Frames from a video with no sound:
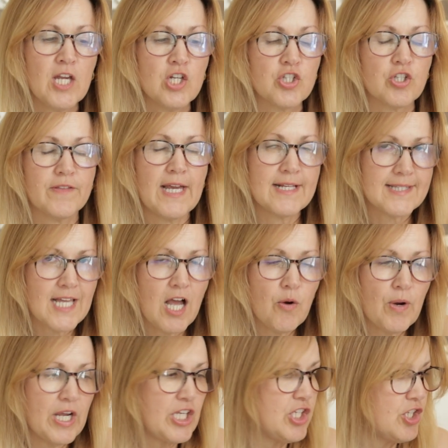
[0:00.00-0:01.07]
So that's
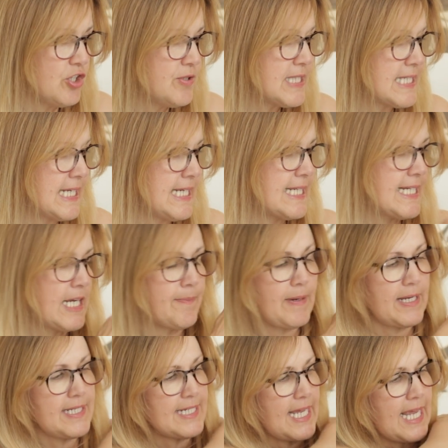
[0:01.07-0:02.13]
how I used it day
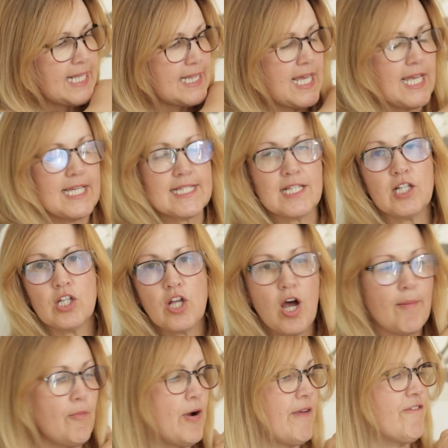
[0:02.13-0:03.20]
by day. There is a
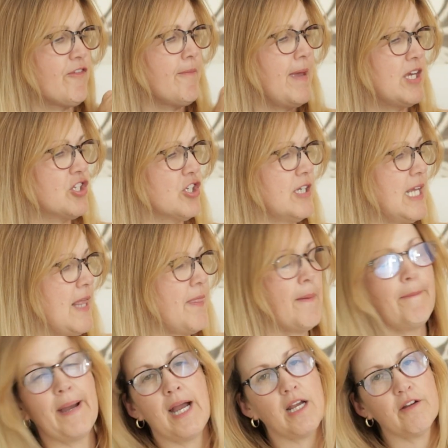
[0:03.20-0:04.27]
lot more information in the
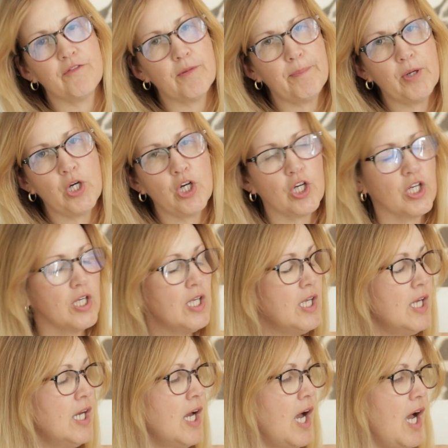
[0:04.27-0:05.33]
back of the book.
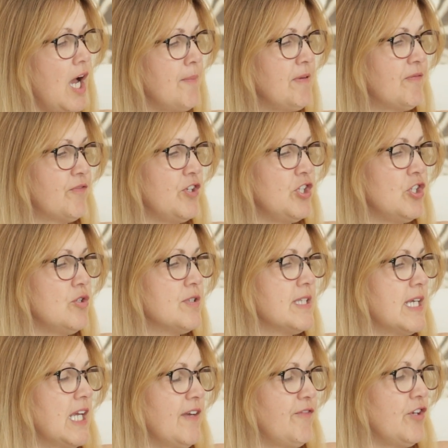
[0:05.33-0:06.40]

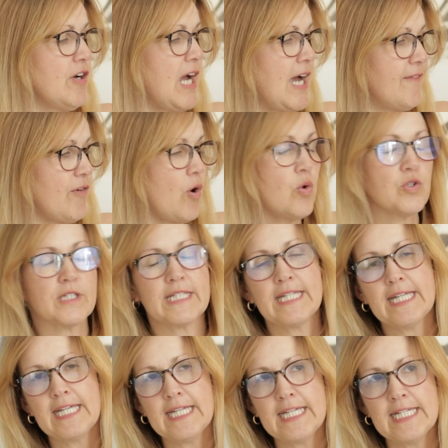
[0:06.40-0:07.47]
If you have older
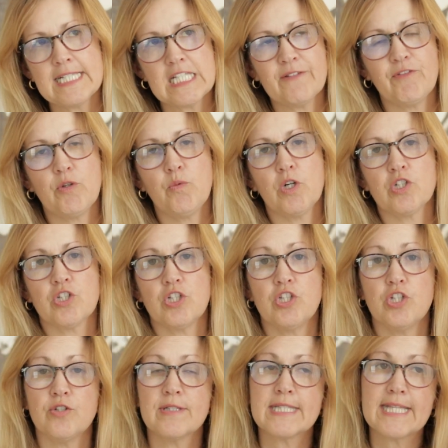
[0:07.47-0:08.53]
kids, if you want to
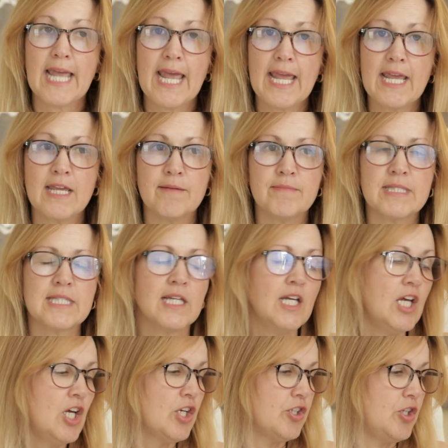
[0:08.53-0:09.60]
use games,
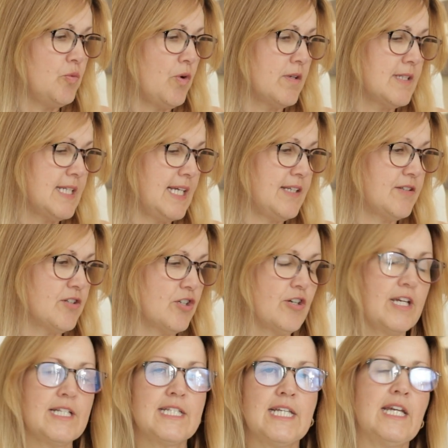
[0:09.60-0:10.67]
you want to
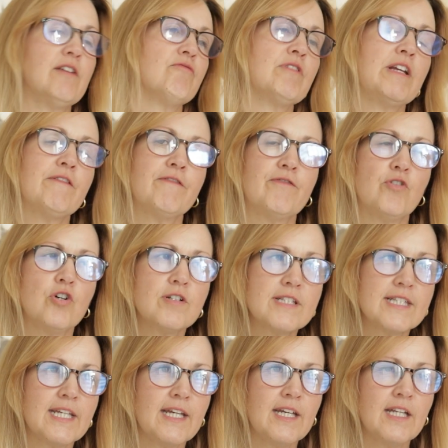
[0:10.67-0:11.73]
integrate it and
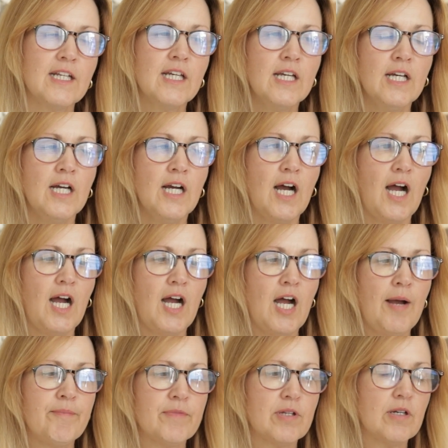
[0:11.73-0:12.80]
reinforce it.
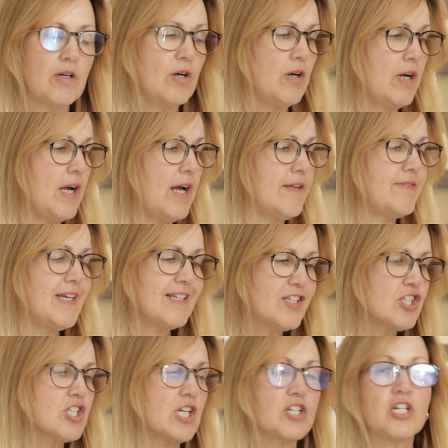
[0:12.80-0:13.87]
There's
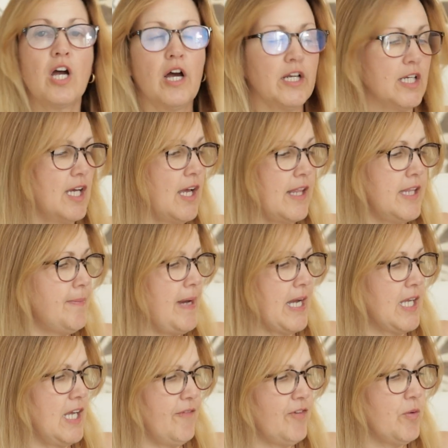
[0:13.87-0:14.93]
just a ton in the back
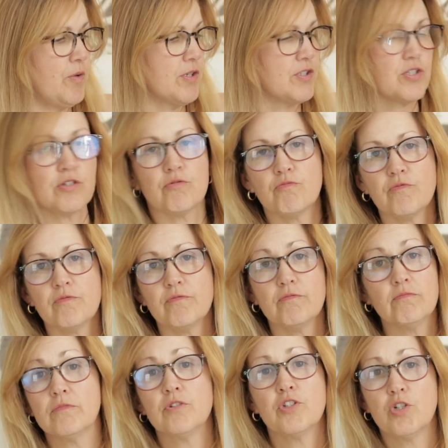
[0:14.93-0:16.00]
here if you want to
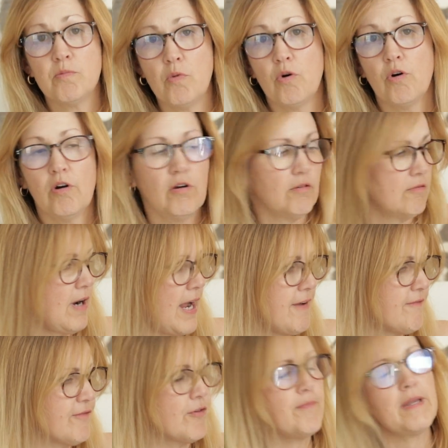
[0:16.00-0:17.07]
do more,
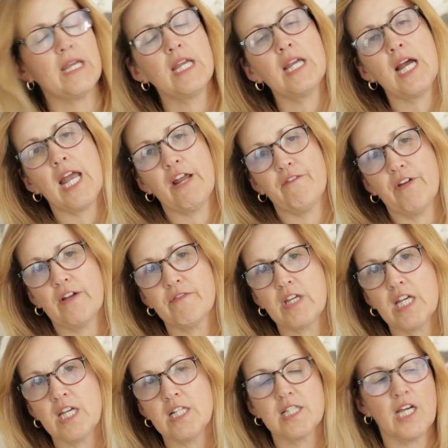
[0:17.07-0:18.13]
right? For me, I had 5
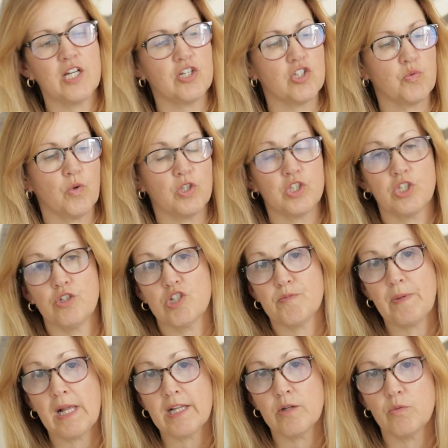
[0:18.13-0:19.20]
kids. I just wanted to do
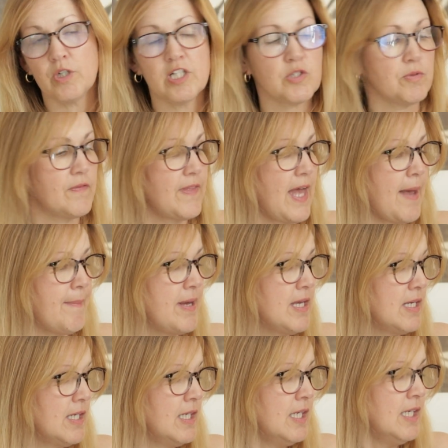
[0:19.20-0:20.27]
spelling words with them.
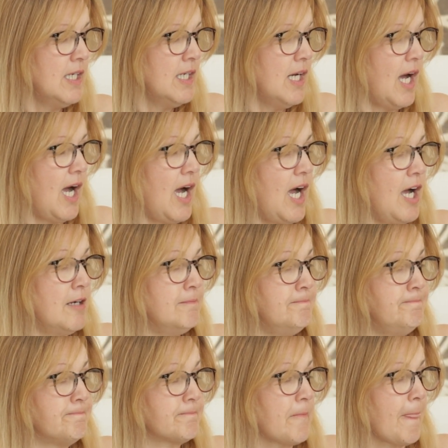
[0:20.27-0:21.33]

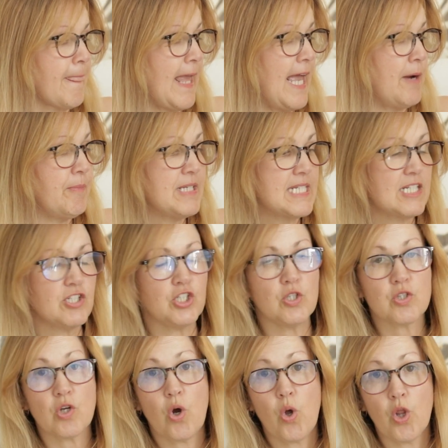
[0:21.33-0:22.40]
And we didn't
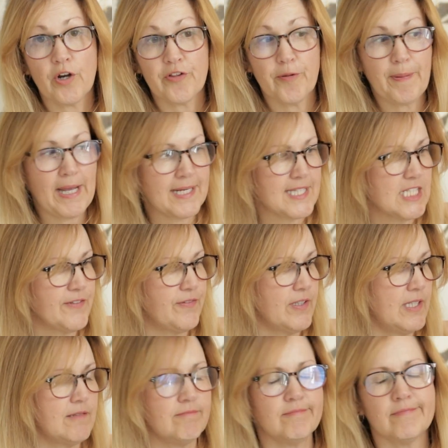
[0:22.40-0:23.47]
use a whole lot of the back stuff,
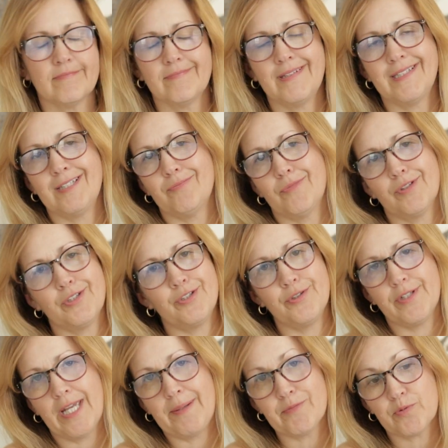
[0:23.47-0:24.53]
and they didn't want to do
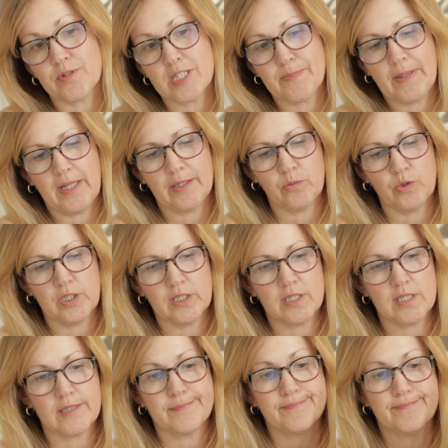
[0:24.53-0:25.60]
games with spelling
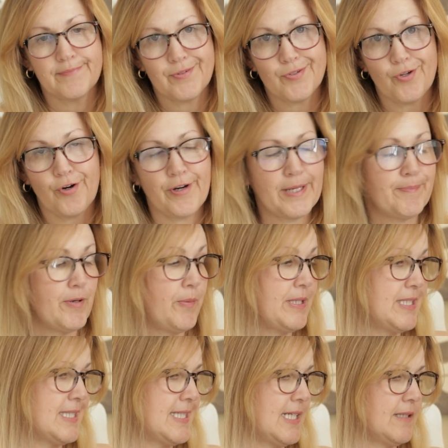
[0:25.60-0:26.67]
words. Sorry, but we
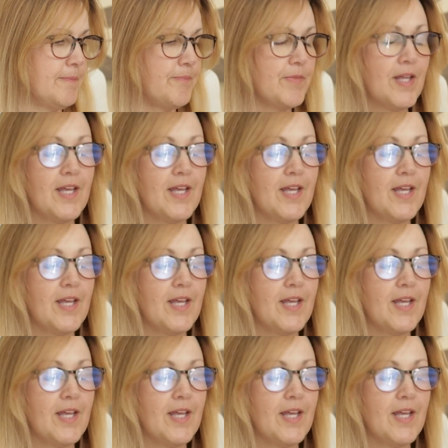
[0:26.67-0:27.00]
just didn't.